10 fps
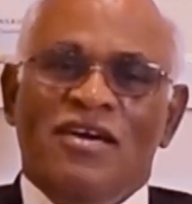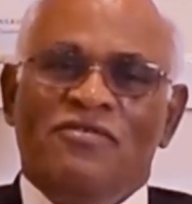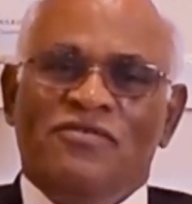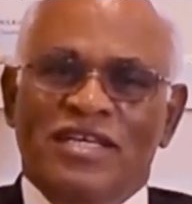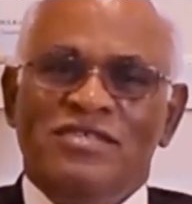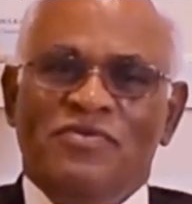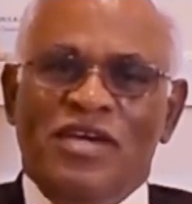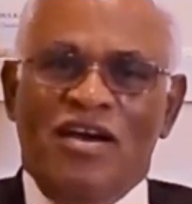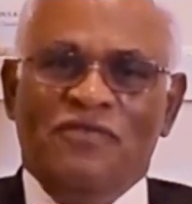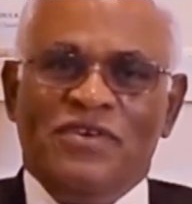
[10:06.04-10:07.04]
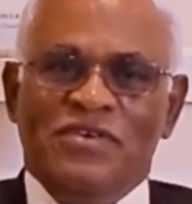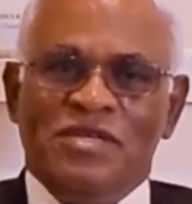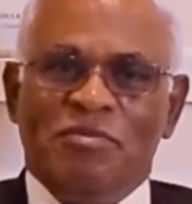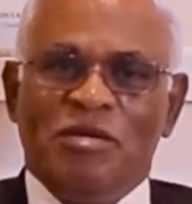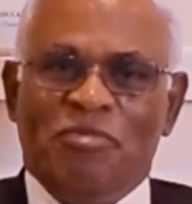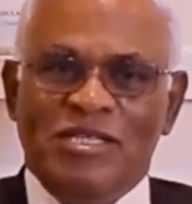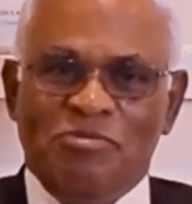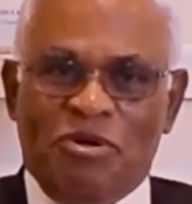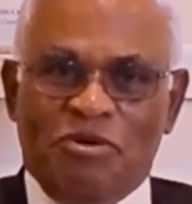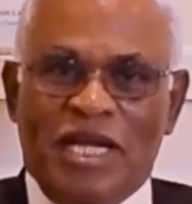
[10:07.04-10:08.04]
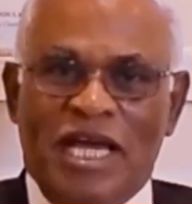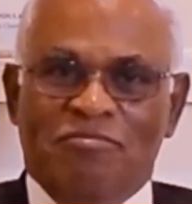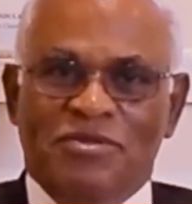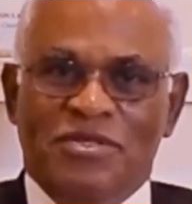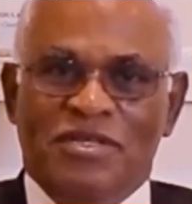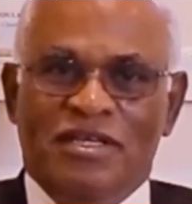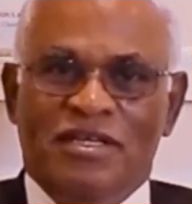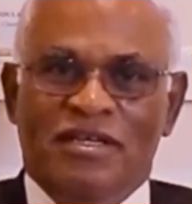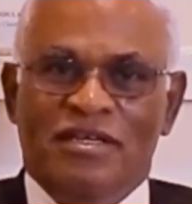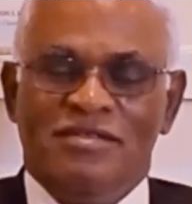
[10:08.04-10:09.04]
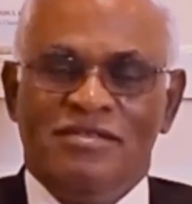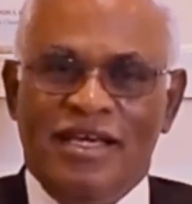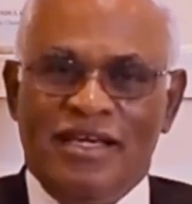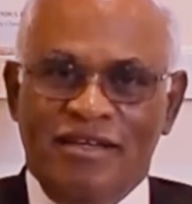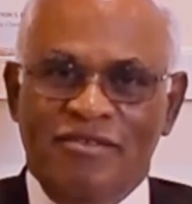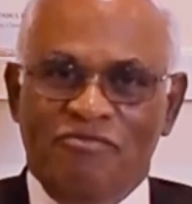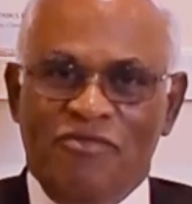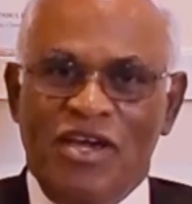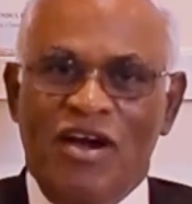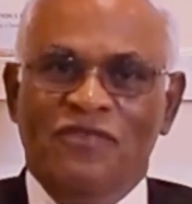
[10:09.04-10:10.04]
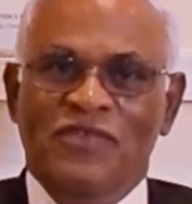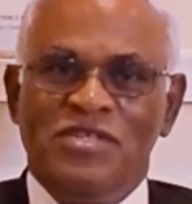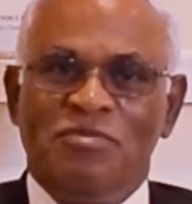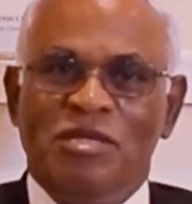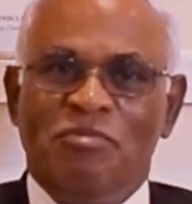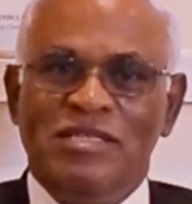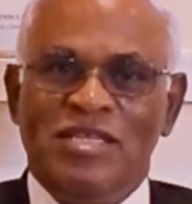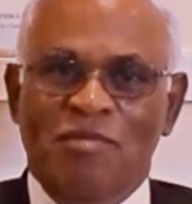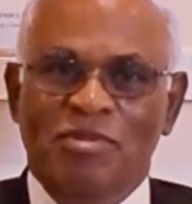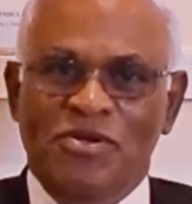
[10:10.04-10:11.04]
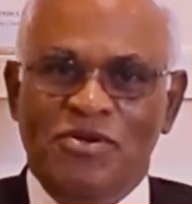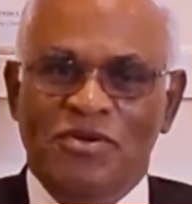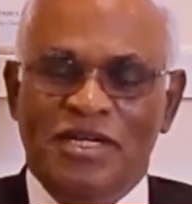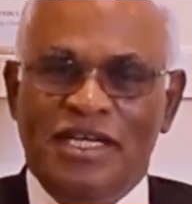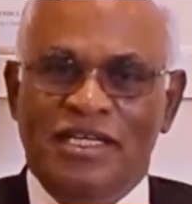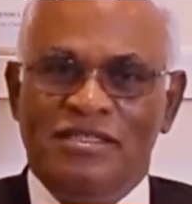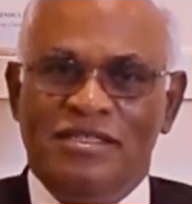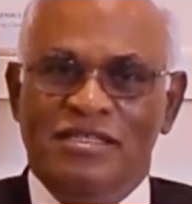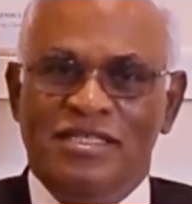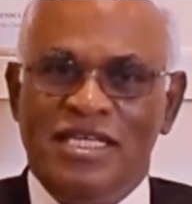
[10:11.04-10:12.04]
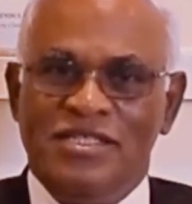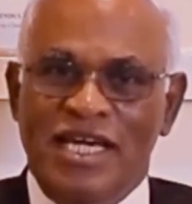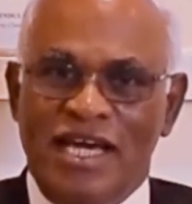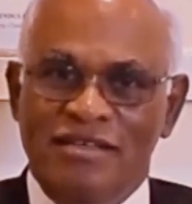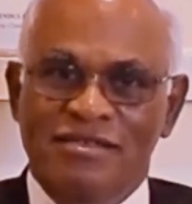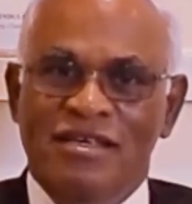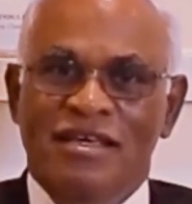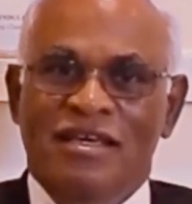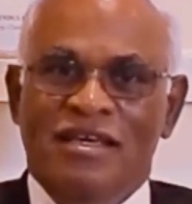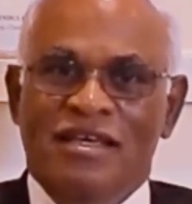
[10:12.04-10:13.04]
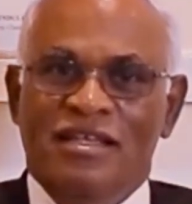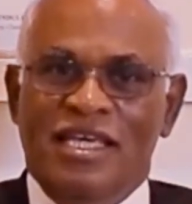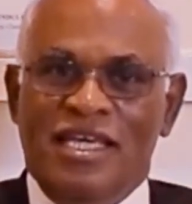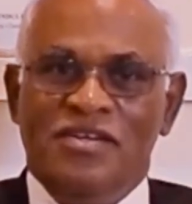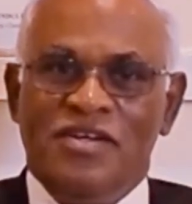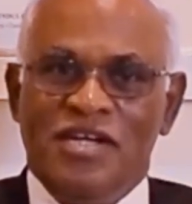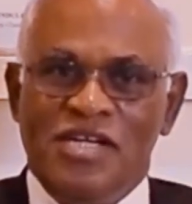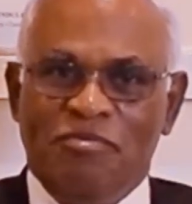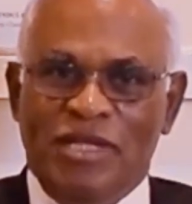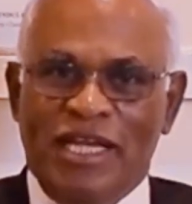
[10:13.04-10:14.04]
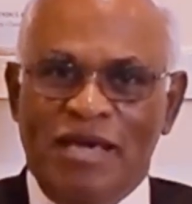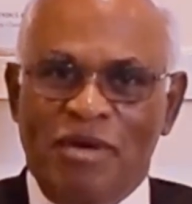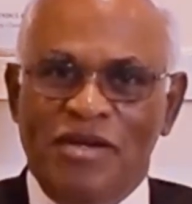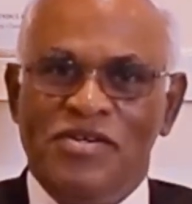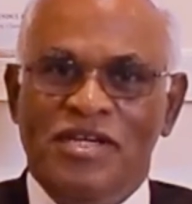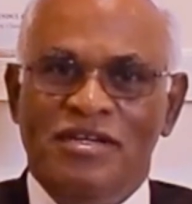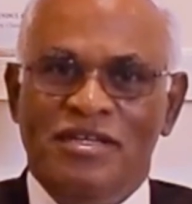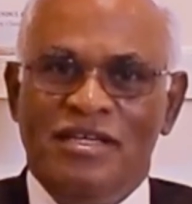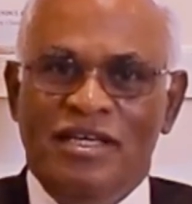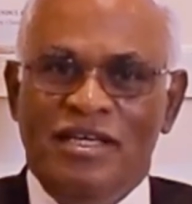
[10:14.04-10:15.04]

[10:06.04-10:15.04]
First, we offer some of the best programs. Second, we offer some of the best opportunities, such as the internship that I mentioned,